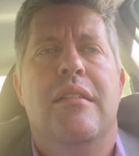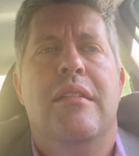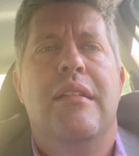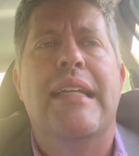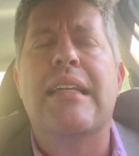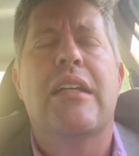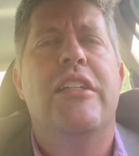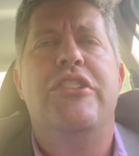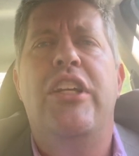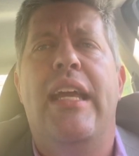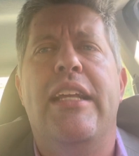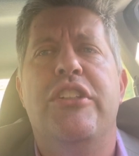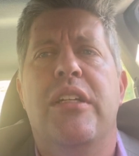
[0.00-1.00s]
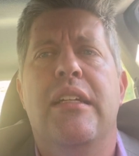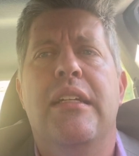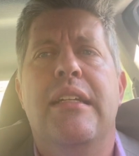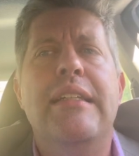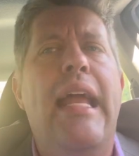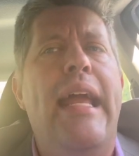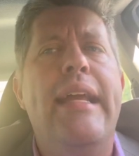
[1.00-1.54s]
That's not going to change.
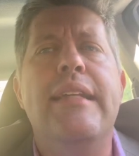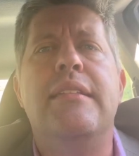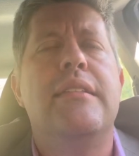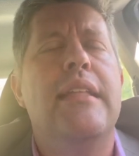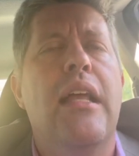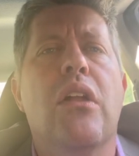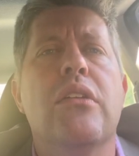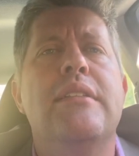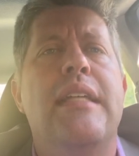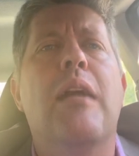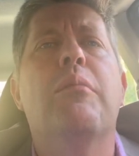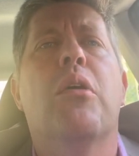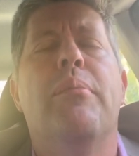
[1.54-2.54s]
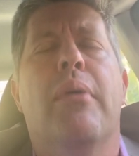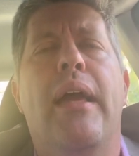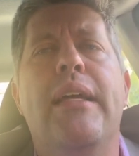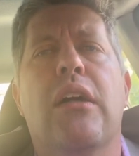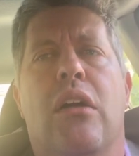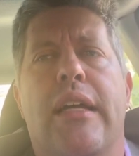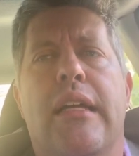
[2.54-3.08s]
Nagy's still terrible at play
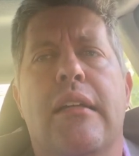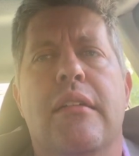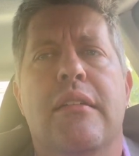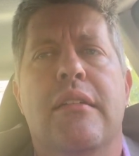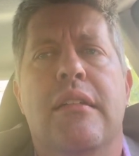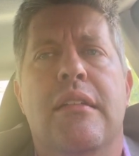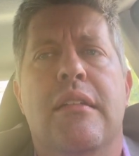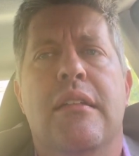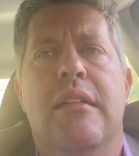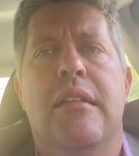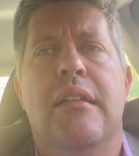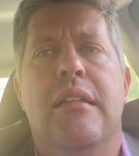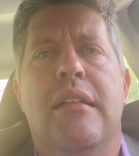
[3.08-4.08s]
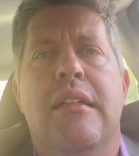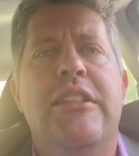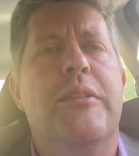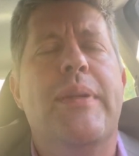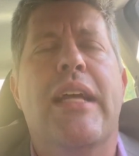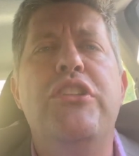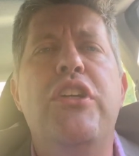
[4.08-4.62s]
calling.
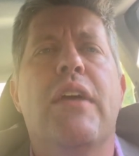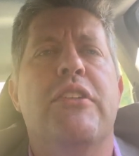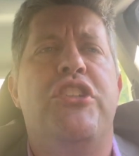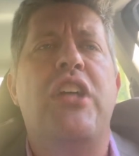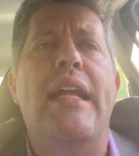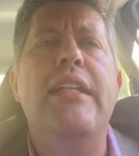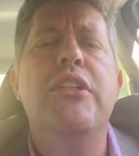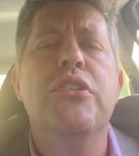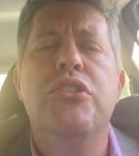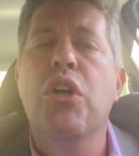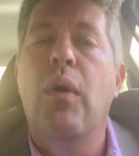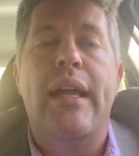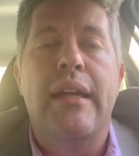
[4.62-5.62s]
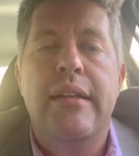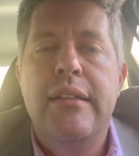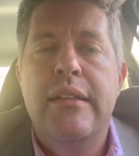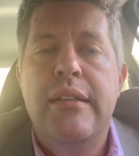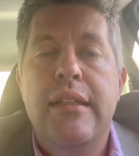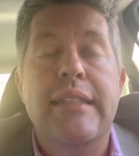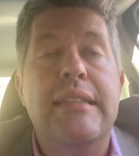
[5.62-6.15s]
Just because you have a shiny new toy,
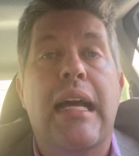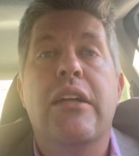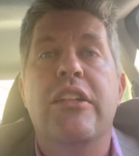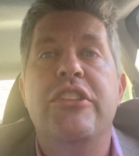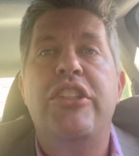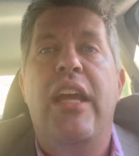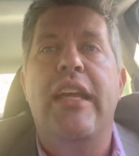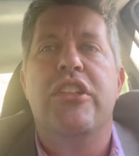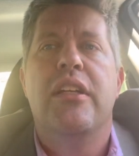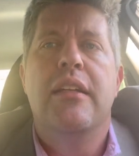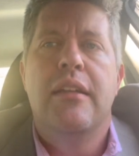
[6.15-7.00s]
it's not going to change.